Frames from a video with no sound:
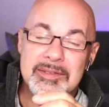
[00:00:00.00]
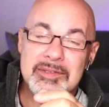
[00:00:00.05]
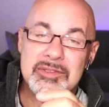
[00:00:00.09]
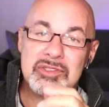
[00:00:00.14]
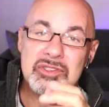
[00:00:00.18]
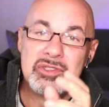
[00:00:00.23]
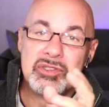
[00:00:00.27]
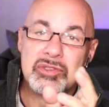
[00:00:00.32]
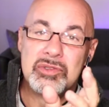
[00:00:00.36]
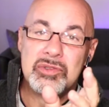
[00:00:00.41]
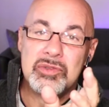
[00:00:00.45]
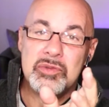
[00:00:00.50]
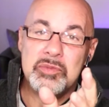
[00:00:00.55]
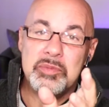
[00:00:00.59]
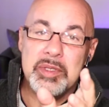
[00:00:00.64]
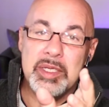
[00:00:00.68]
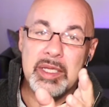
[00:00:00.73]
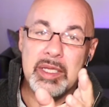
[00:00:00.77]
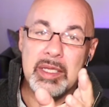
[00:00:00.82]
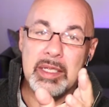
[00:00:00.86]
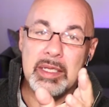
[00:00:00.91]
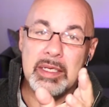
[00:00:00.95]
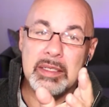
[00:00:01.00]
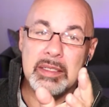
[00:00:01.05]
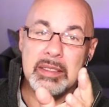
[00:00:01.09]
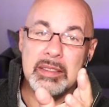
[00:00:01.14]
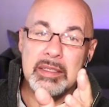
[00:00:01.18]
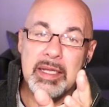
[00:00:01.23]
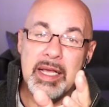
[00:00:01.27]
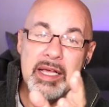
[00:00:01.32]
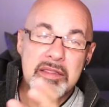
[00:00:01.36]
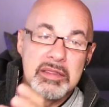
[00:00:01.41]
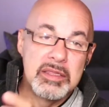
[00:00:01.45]
to being
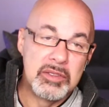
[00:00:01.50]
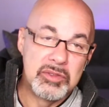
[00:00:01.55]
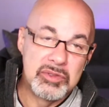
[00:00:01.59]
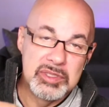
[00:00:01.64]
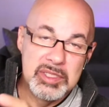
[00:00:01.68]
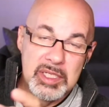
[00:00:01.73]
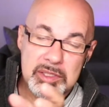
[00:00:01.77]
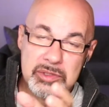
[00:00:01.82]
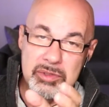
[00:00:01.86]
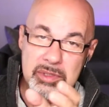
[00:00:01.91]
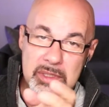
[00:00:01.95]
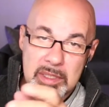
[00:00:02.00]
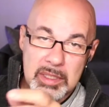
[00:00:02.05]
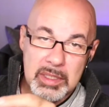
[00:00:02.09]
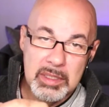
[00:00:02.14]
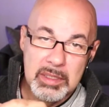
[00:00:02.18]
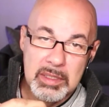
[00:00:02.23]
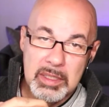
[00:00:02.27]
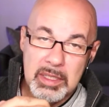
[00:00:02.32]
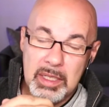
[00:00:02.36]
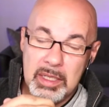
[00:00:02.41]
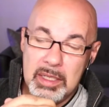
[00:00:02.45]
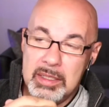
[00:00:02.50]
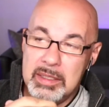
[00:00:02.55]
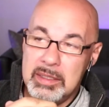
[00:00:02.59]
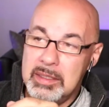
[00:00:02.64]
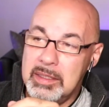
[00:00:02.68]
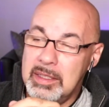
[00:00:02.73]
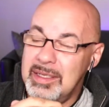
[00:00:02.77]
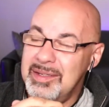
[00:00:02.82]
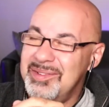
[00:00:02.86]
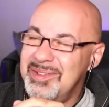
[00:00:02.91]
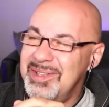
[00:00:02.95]
ethnocentric.
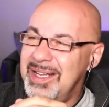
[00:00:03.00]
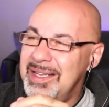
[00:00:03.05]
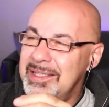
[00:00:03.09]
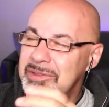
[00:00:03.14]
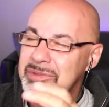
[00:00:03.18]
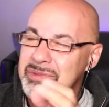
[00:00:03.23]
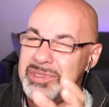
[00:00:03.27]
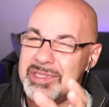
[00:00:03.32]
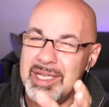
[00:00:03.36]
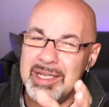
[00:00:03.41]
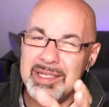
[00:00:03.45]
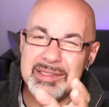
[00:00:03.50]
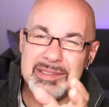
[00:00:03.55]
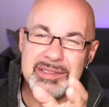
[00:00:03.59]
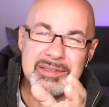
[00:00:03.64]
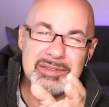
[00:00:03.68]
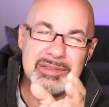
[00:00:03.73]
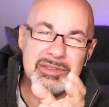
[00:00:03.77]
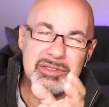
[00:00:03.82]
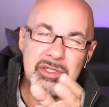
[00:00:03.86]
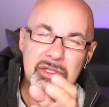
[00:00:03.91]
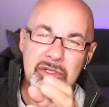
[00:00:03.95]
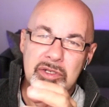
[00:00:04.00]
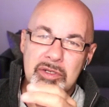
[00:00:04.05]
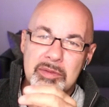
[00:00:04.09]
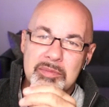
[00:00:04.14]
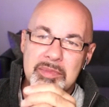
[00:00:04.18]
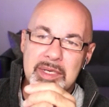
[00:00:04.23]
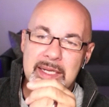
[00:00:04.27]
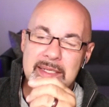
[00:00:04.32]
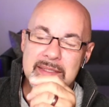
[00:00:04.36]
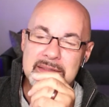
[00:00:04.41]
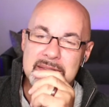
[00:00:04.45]
And I use that
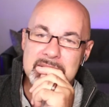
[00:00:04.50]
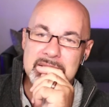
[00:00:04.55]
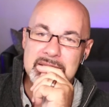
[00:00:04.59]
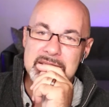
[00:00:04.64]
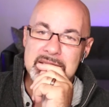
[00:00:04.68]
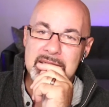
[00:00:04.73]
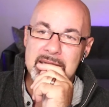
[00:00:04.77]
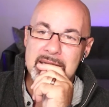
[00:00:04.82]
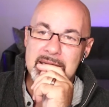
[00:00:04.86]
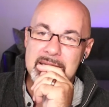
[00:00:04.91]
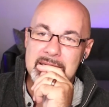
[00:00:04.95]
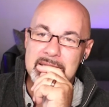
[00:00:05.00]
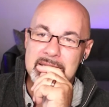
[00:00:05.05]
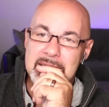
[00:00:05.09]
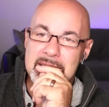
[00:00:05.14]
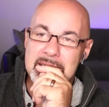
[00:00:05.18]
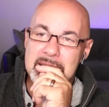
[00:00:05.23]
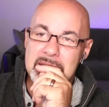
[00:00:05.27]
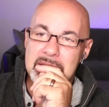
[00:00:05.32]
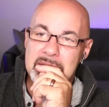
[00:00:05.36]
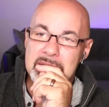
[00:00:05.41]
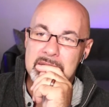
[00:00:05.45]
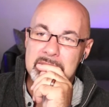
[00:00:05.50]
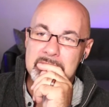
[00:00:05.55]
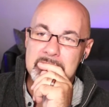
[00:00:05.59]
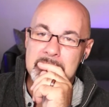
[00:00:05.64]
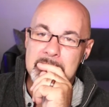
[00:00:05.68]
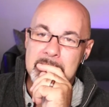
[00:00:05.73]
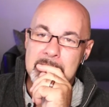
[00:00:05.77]
term not to say that you're